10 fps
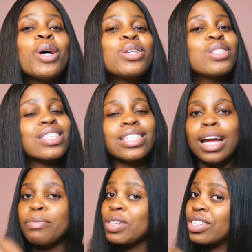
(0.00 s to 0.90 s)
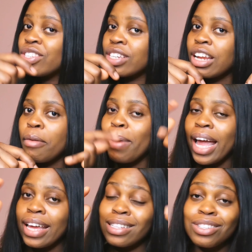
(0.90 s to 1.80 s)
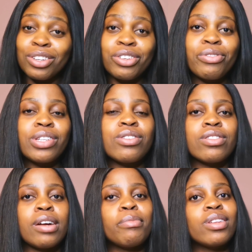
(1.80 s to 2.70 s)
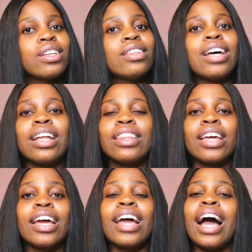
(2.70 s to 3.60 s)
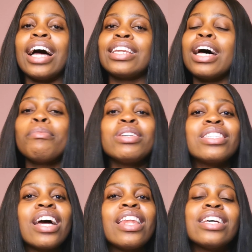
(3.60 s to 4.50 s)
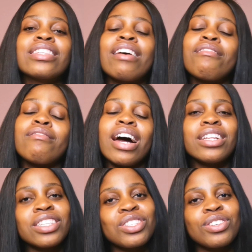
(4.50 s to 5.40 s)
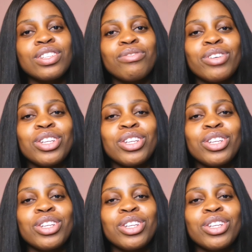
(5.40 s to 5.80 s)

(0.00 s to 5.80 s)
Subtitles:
Subscribe to this channel by hitting on the red subscribe button down there. And that being said, let's get right into the